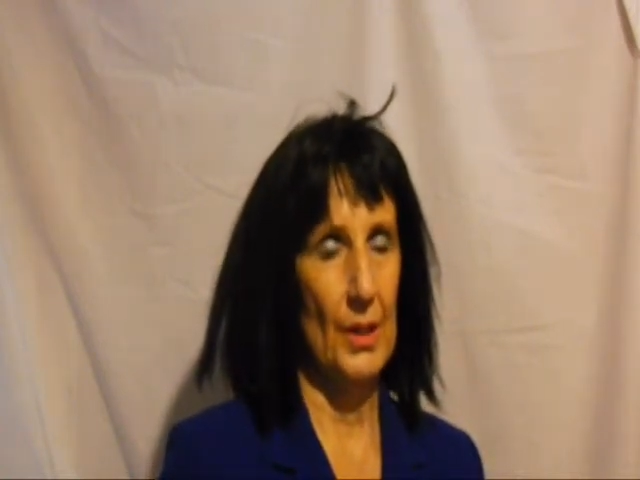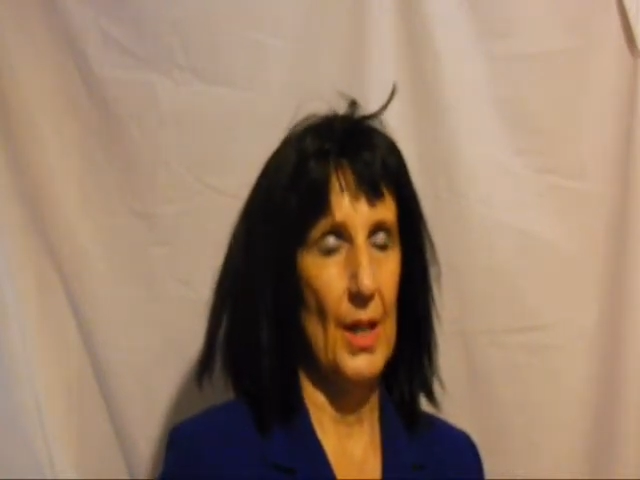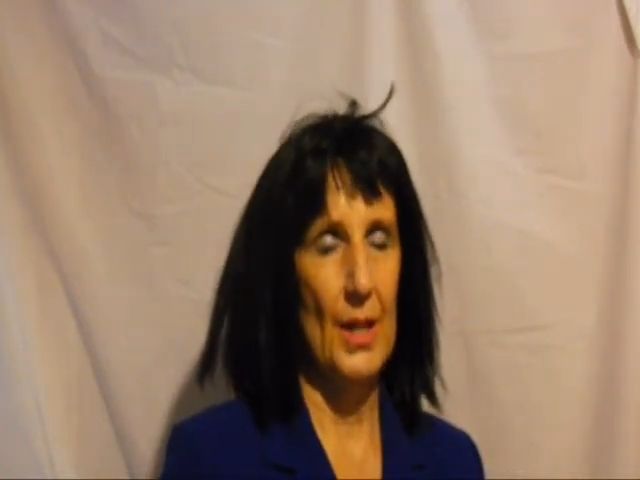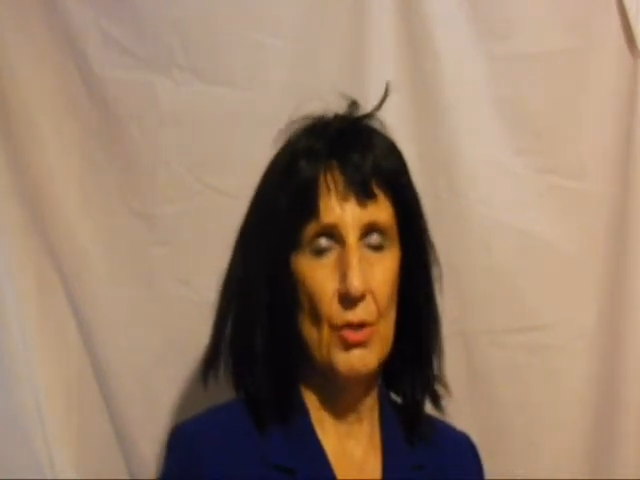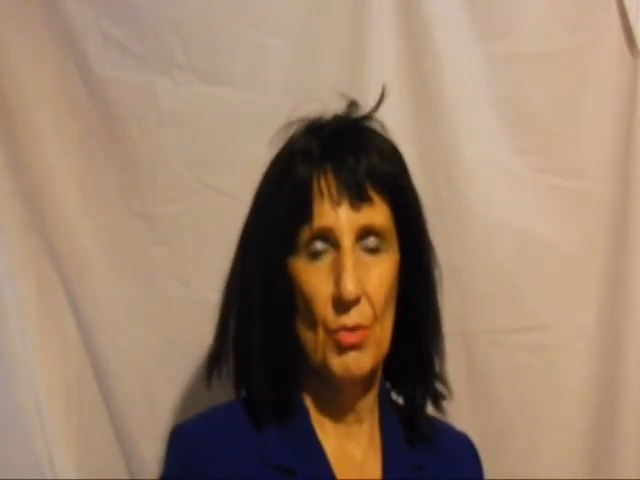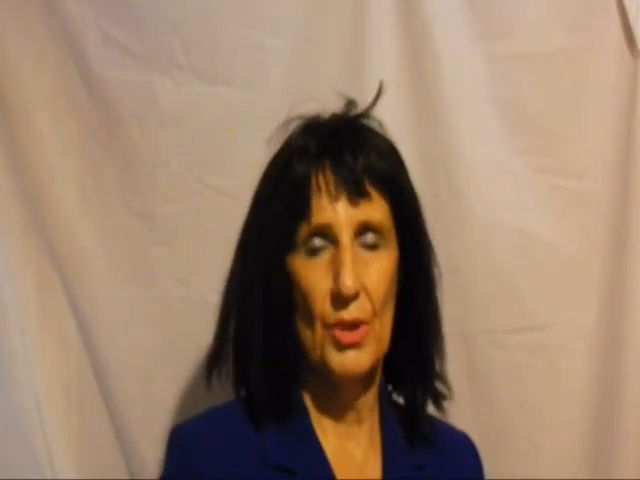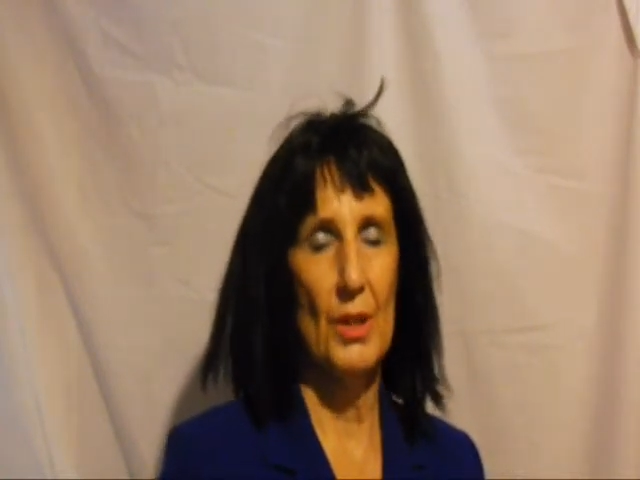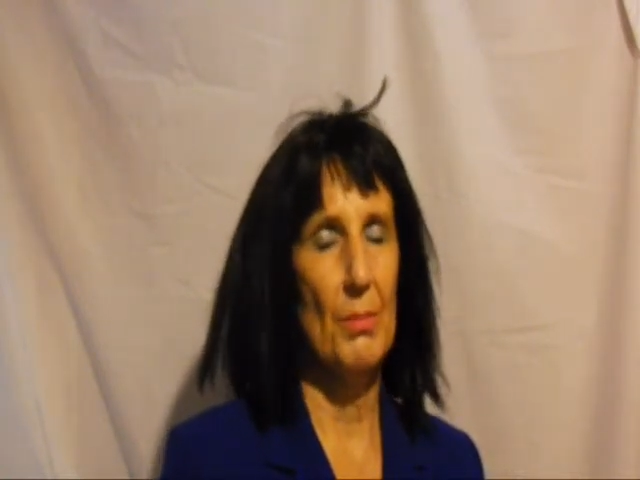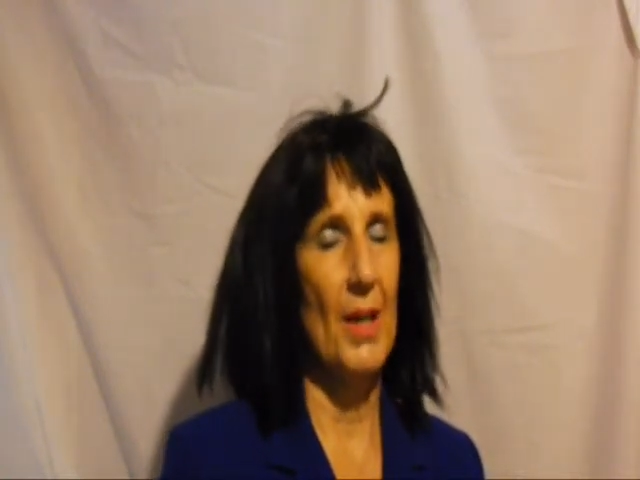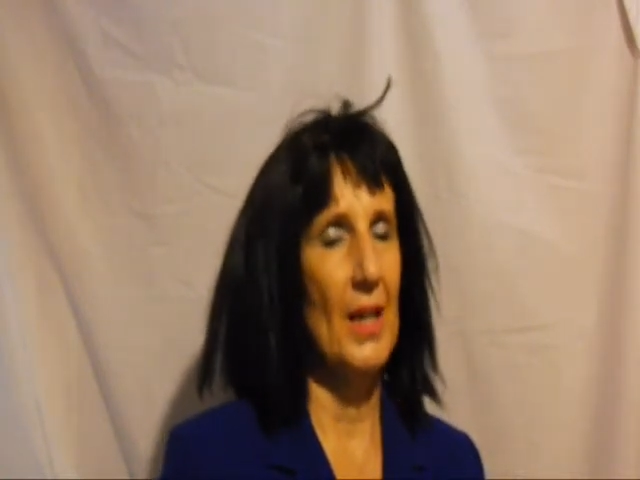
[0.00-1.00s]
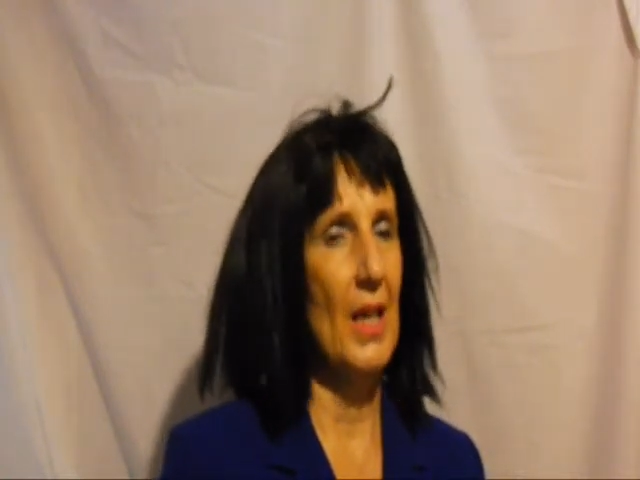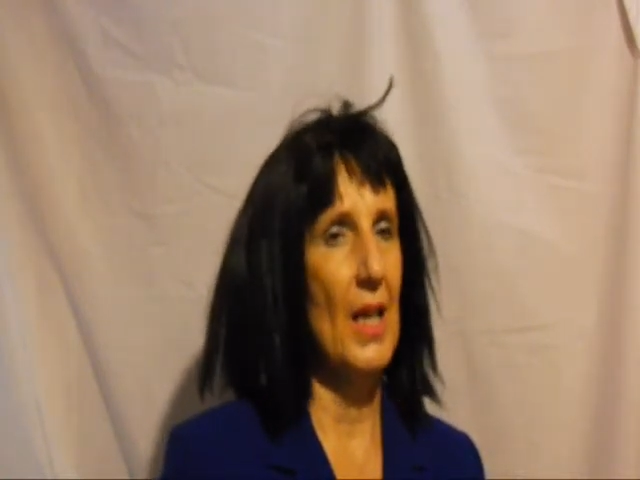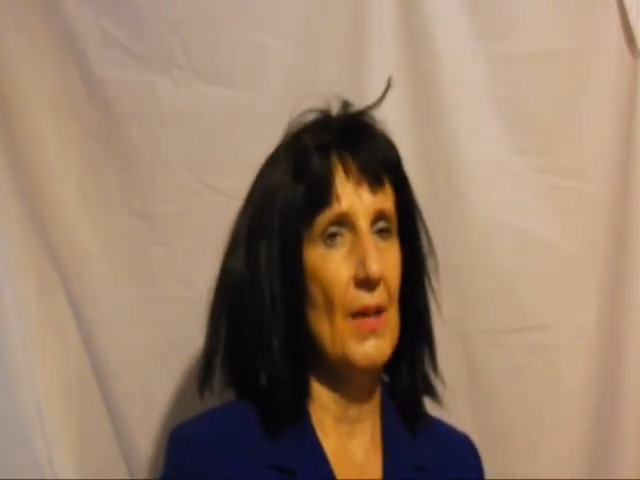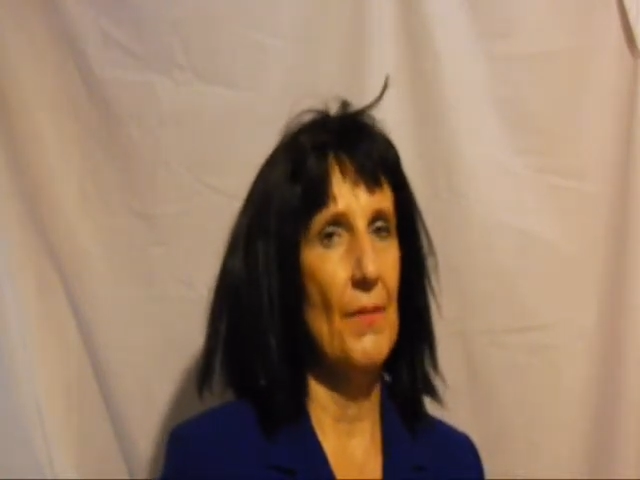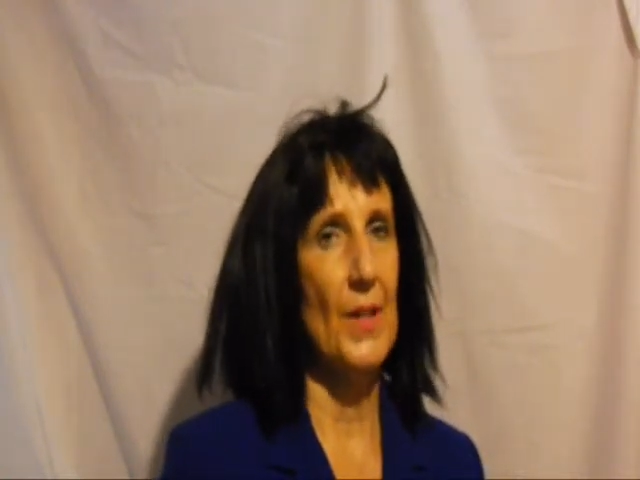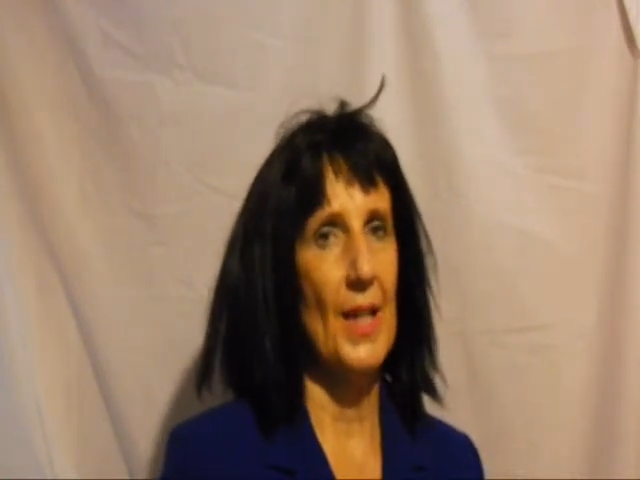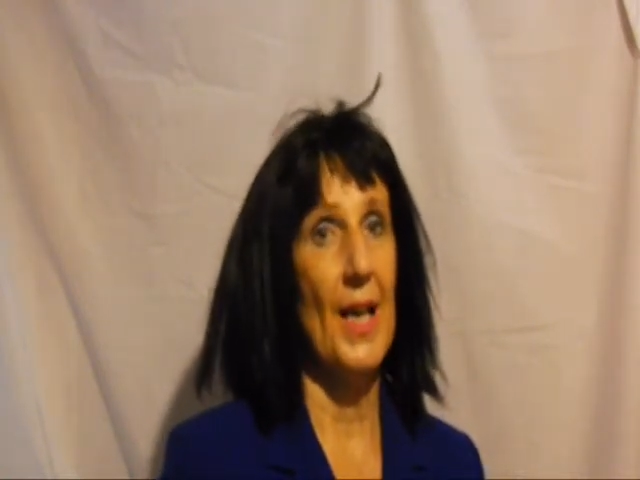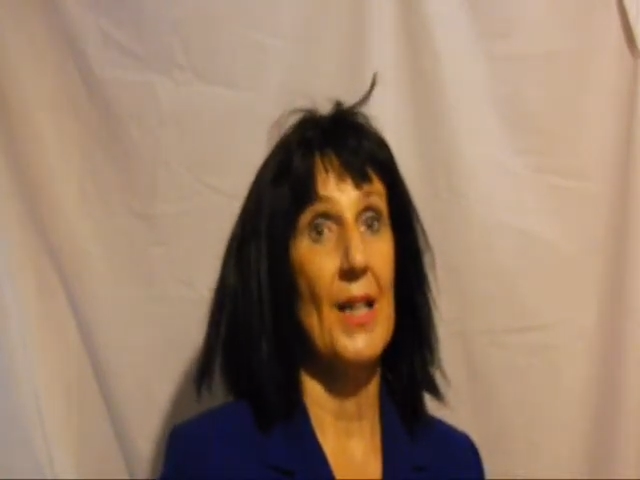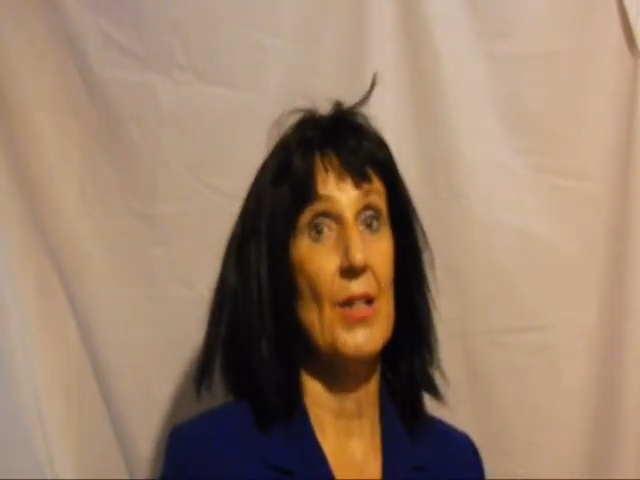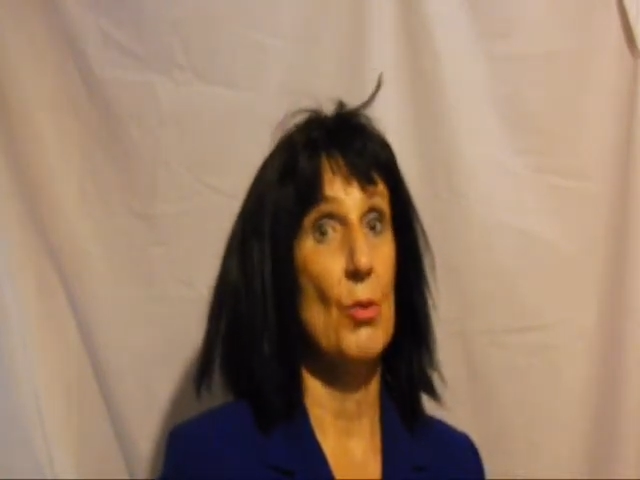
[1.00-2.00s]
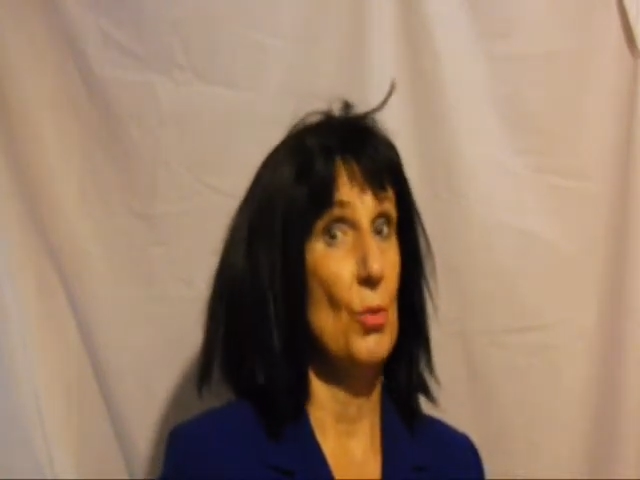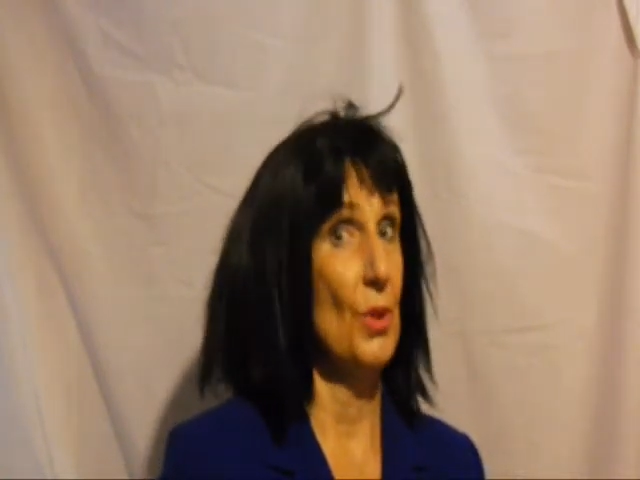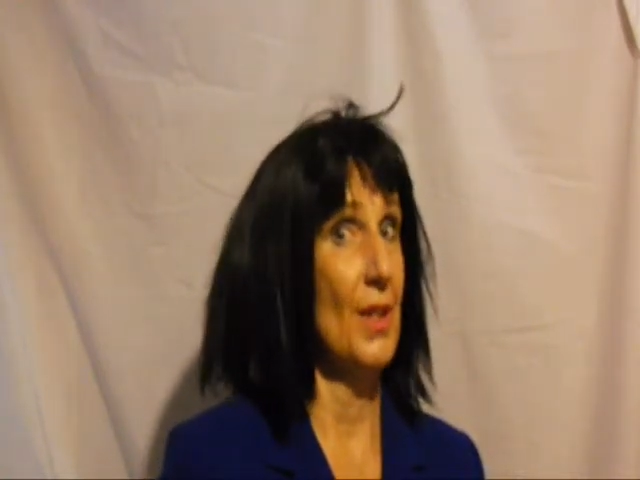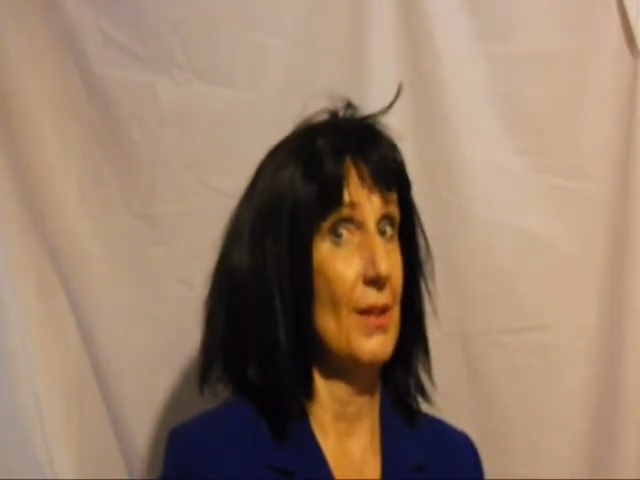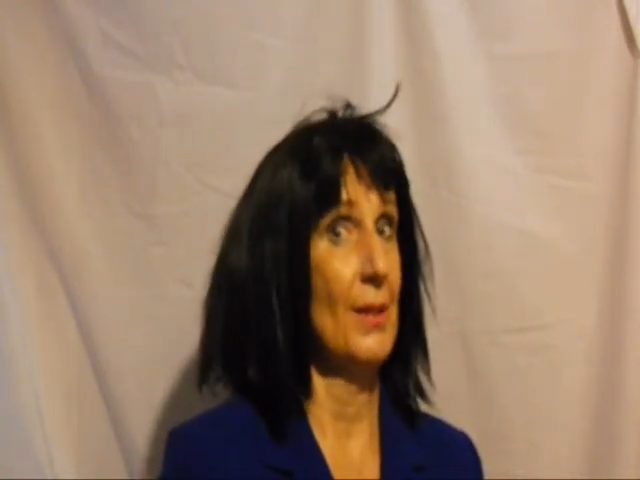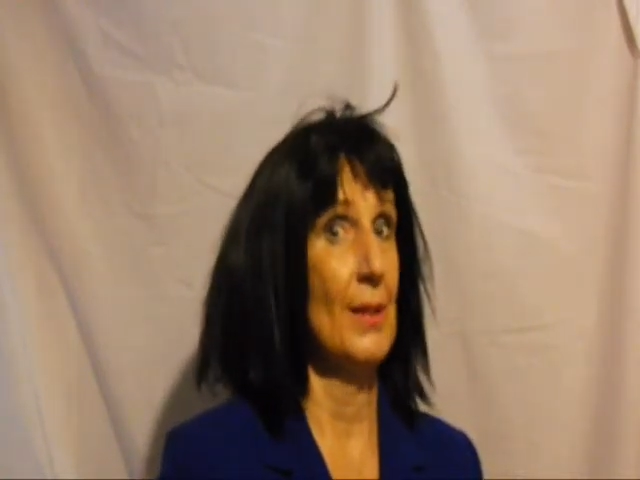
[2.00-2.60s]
It has ruined my life. It has ruined